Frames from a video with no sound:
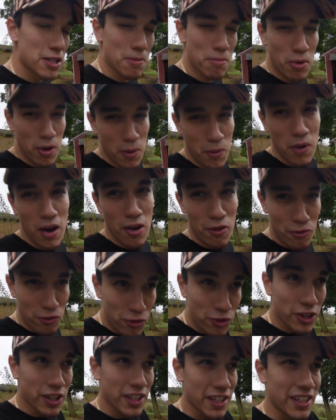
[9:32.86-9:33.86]
the point where I
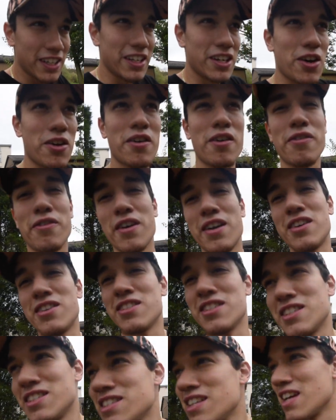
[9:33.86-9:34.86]
really need over
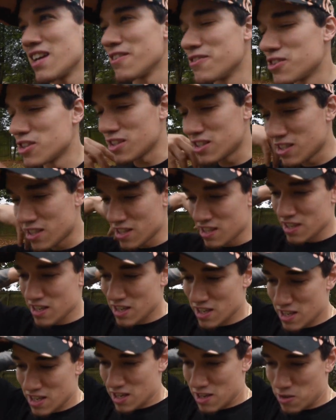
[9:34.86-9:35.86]
fenders instead of just
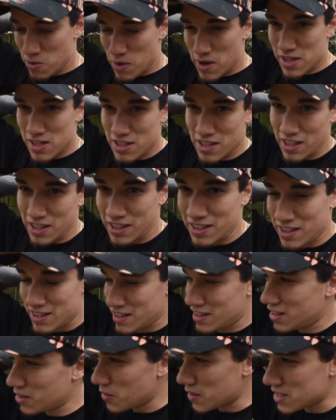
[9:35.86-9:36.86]
wasting
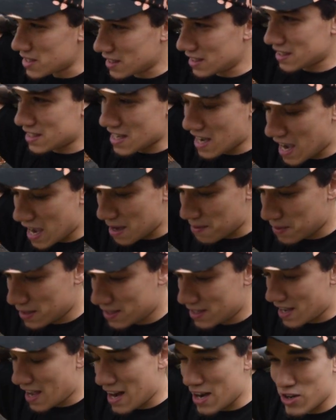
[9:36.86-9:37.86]
time
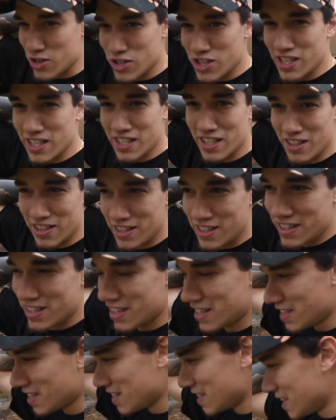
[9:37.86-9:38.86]
and energy on
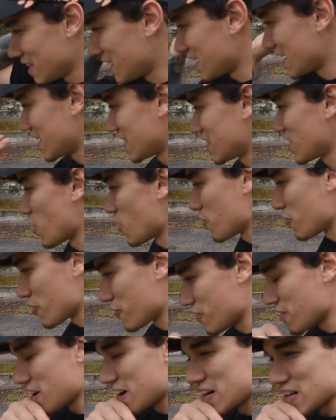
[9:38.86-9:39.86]
getting over
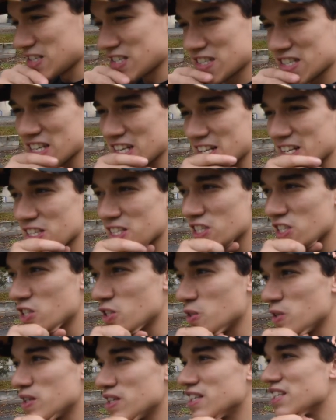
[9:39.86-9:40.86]
fenders
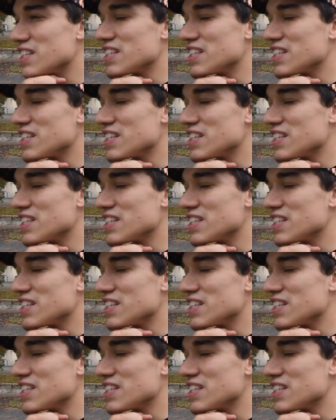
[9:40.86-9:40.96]
suited.